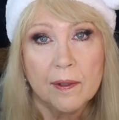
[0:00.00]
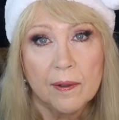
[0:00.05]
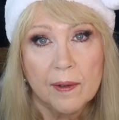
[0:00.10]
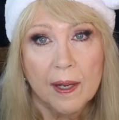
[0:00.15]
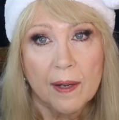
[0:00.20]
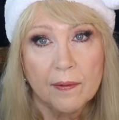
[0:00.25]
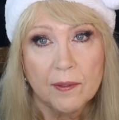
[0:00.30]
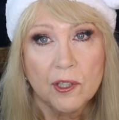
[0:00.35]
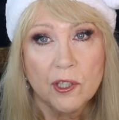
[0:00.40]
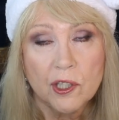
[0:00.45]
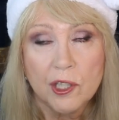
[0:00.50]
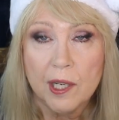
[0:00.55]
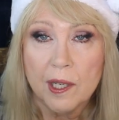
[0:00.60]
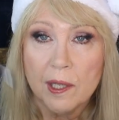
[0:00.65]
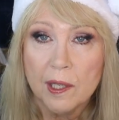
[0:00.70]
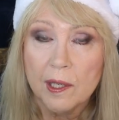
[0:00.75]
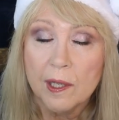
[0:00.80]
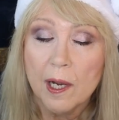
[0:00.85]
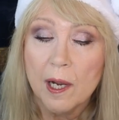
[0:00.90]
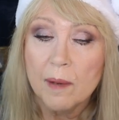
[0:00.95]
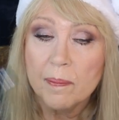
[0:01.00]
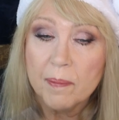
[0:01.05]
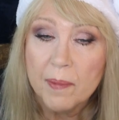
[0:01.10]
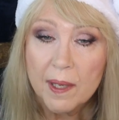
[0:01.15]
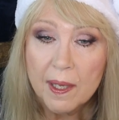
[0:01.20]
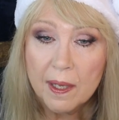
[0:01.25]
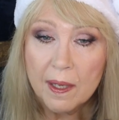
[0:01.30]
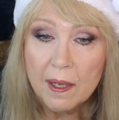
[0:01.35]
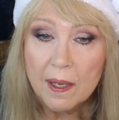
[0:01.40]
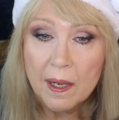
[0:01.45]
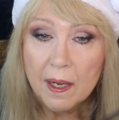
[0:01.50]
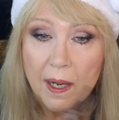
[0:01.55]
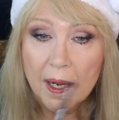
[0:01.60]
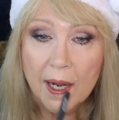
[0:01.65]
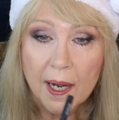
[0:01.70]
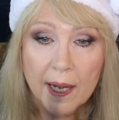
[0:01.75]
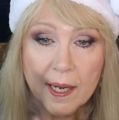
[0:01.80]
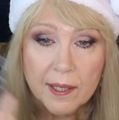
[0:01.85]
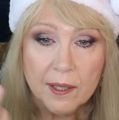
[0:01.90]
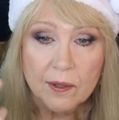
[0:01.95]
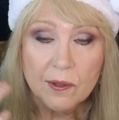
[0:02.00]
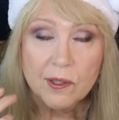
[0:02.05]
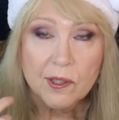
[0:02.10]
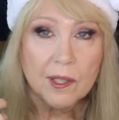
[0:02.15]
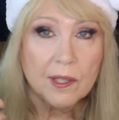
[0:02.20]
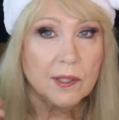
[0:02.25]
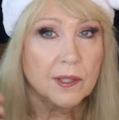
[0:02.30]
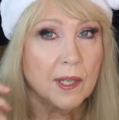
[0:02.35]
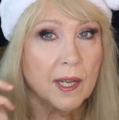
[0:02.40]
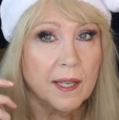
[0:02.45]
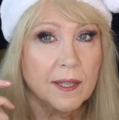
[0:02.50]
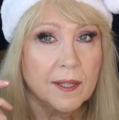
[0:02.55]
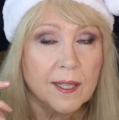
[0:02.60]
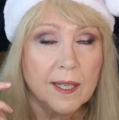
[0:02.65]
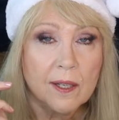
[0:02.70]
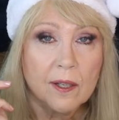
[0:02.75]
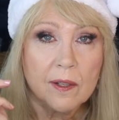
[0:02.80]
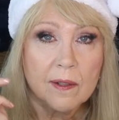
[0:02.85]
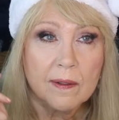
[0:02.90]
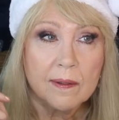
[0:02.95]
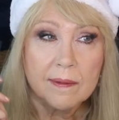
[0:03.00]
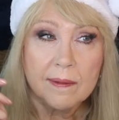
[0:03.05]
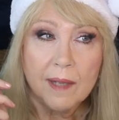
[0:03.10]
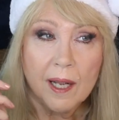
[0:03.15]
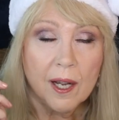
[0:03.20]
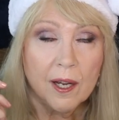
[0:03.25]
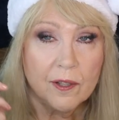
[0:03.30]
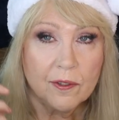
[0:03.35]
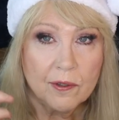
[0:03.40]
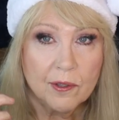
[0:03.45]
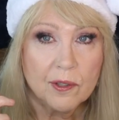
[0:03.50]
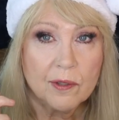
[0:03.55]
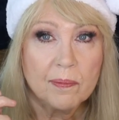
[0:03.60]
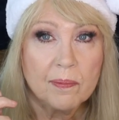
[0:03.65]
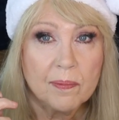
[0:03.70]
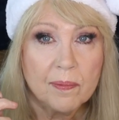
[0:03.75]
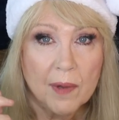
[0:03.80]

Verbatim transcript: you have to shake it up. I use this, I think hundreds